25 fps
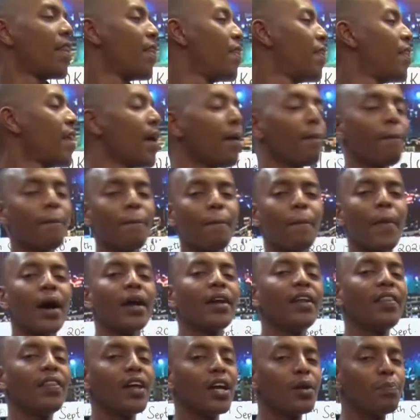the
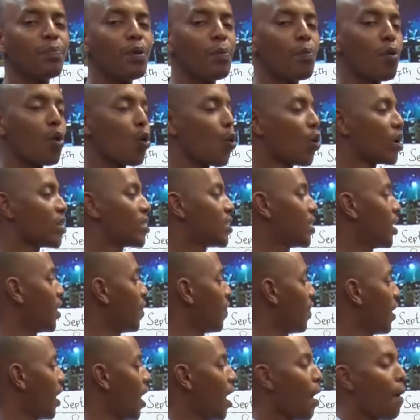money that people want in
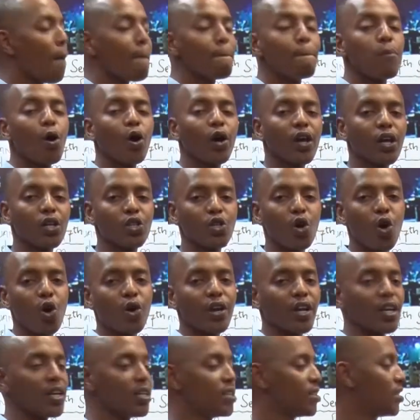their pocket or
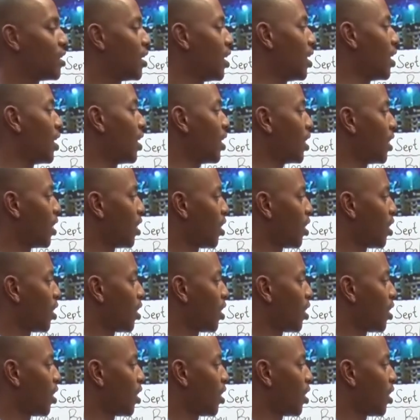easily